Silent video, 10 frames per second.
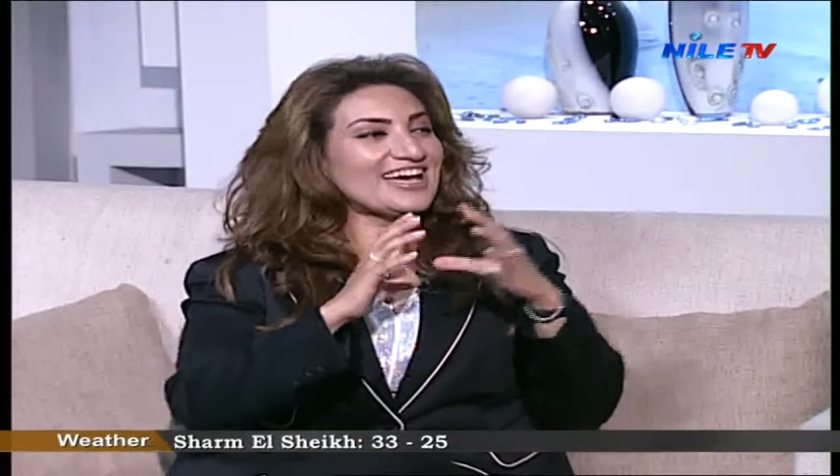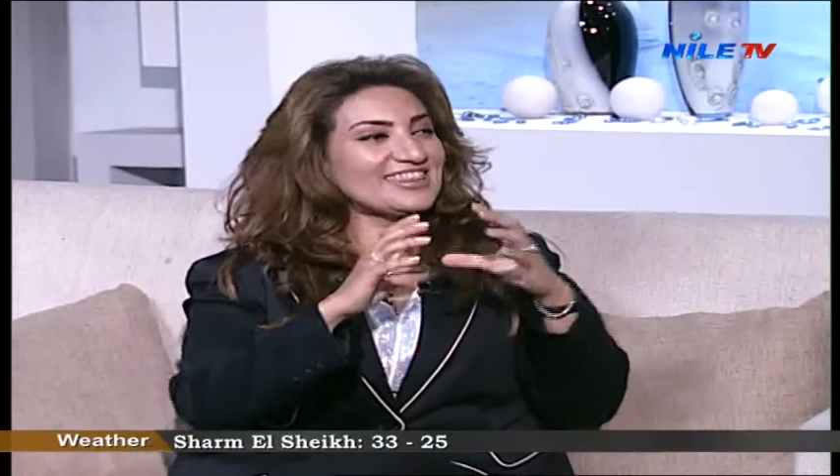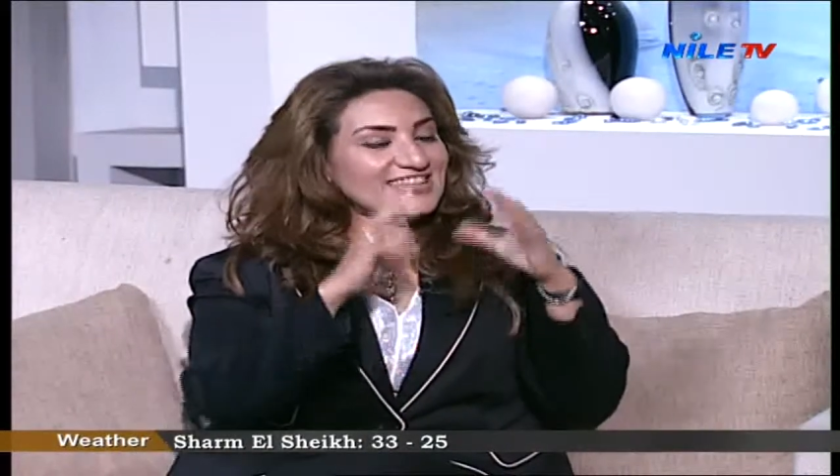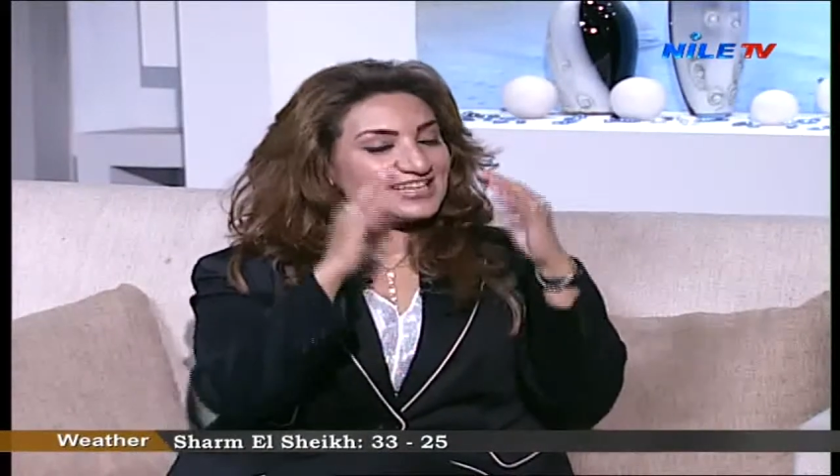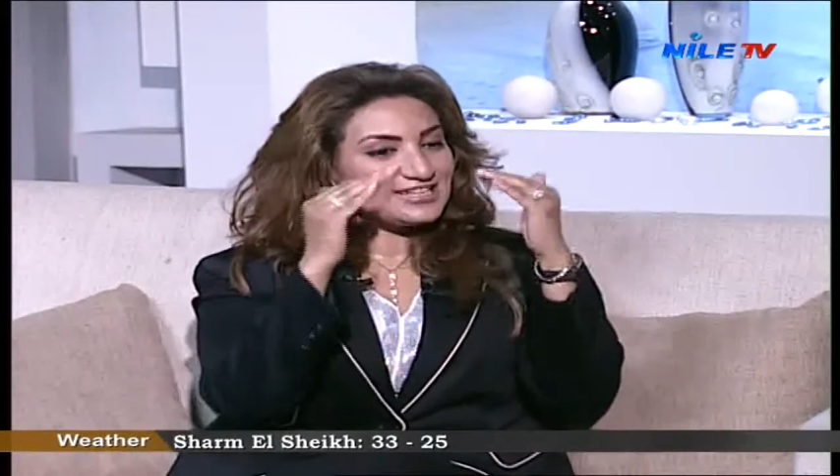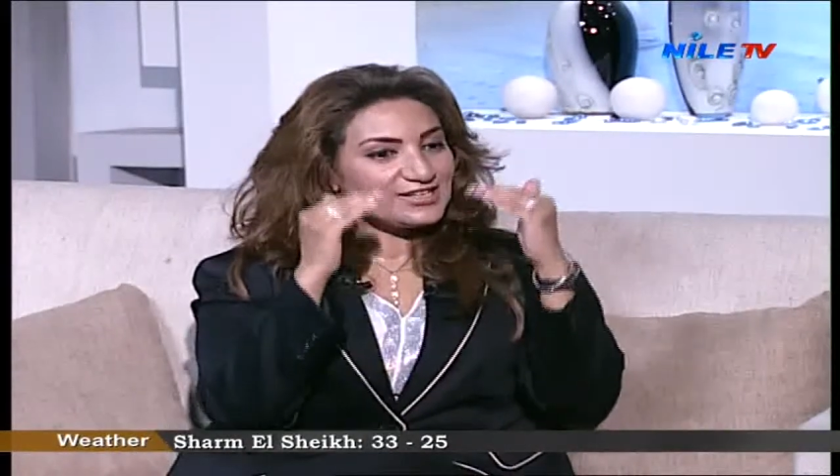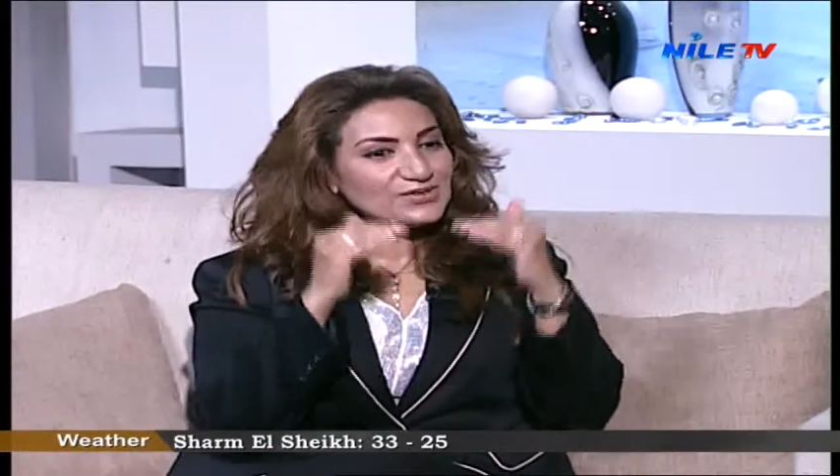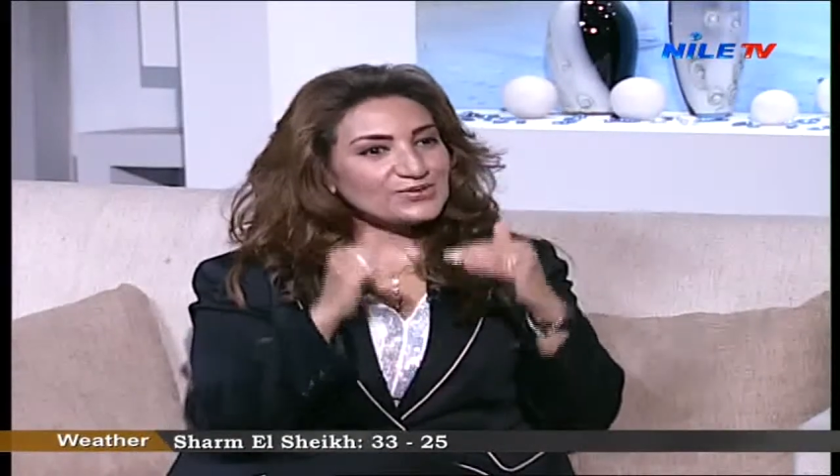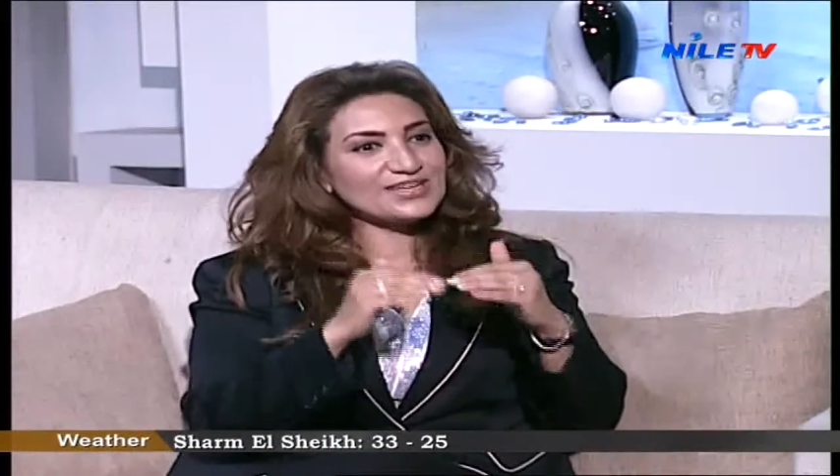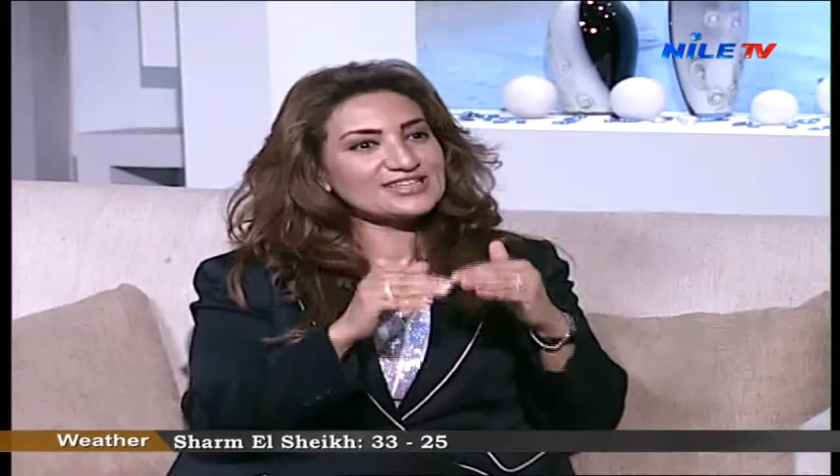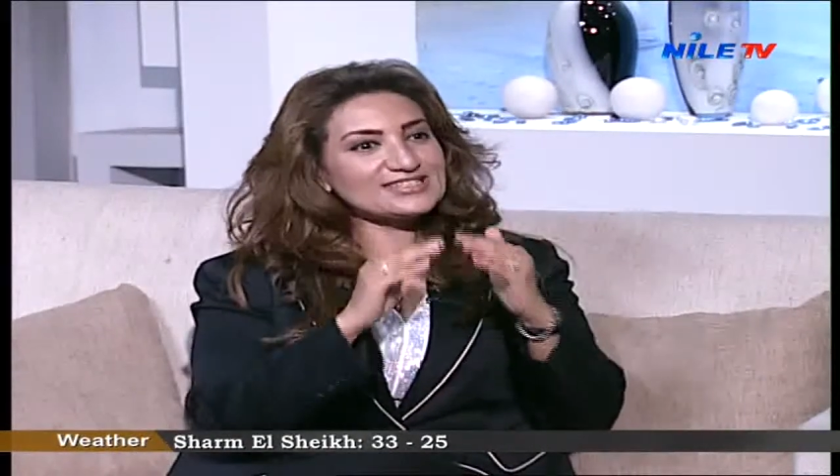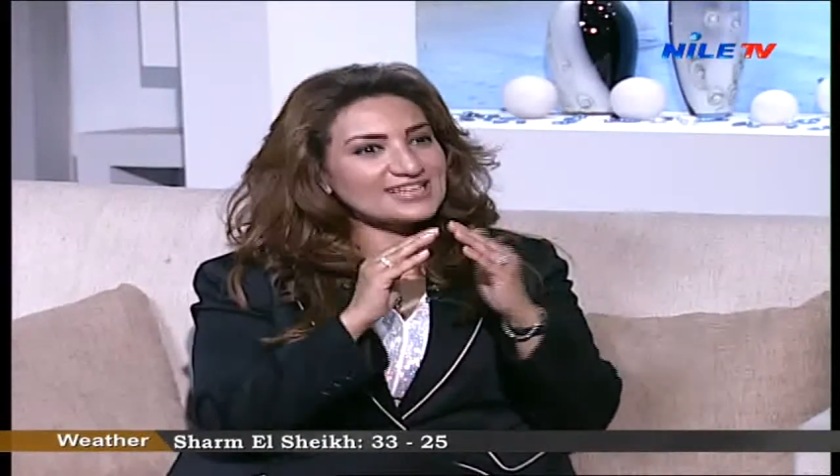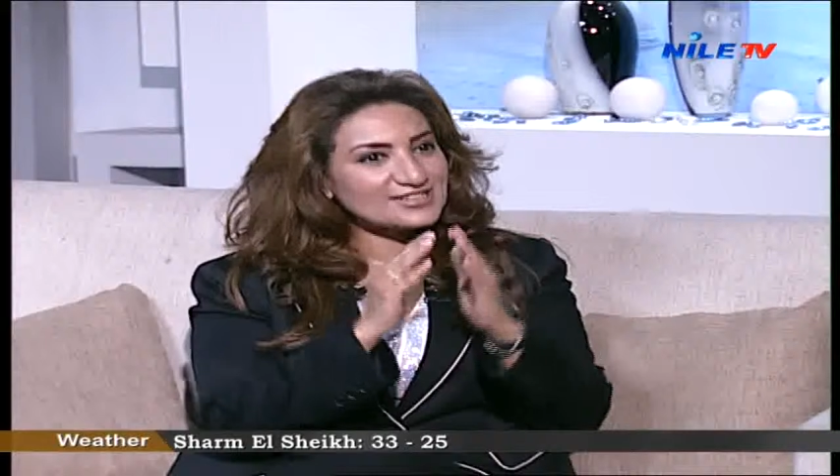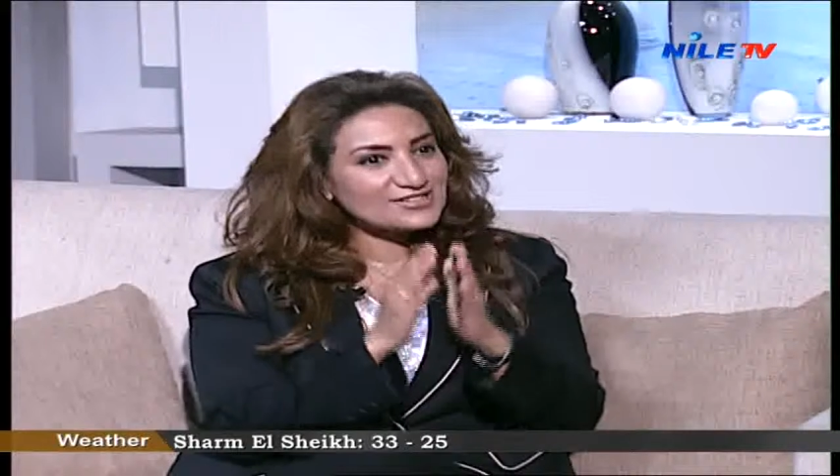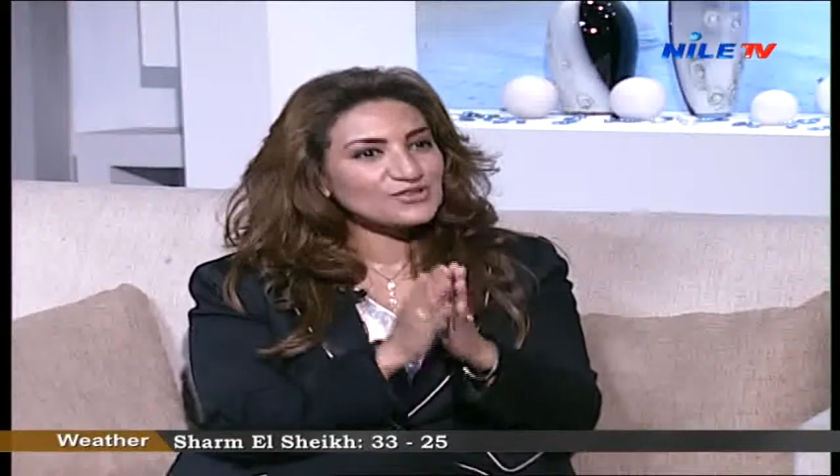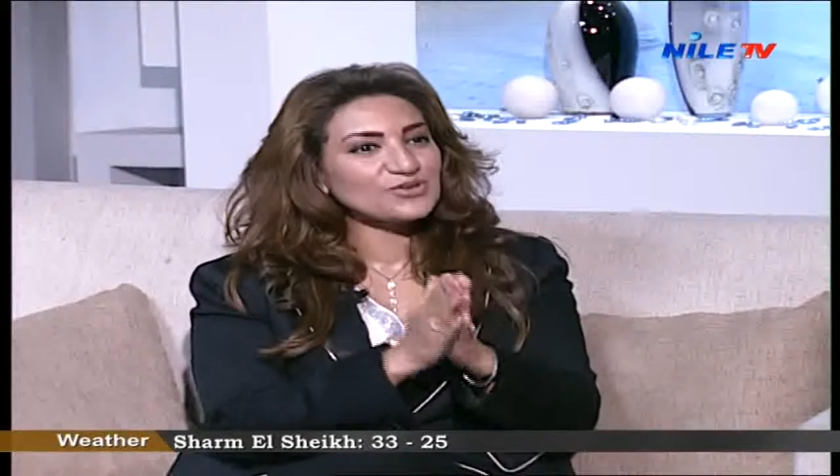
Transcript: And then you can set